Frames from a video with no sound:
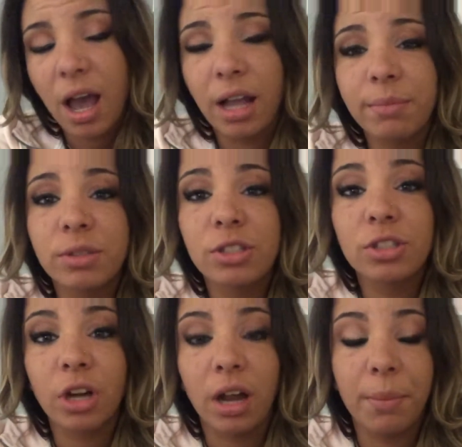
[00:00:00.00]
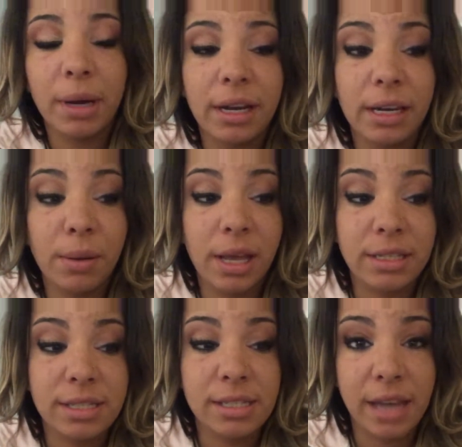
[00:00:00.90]
I'm going to need a
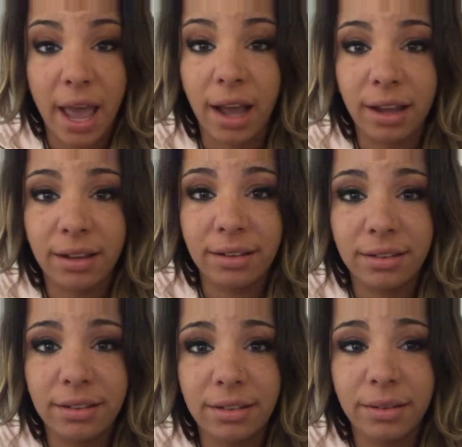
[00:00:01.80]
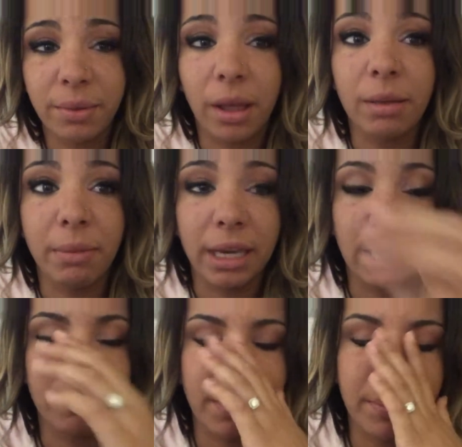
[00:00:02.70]
snack while I'm
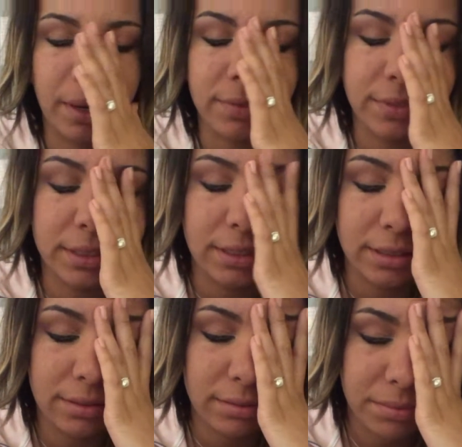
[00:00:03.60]
making my breakfast.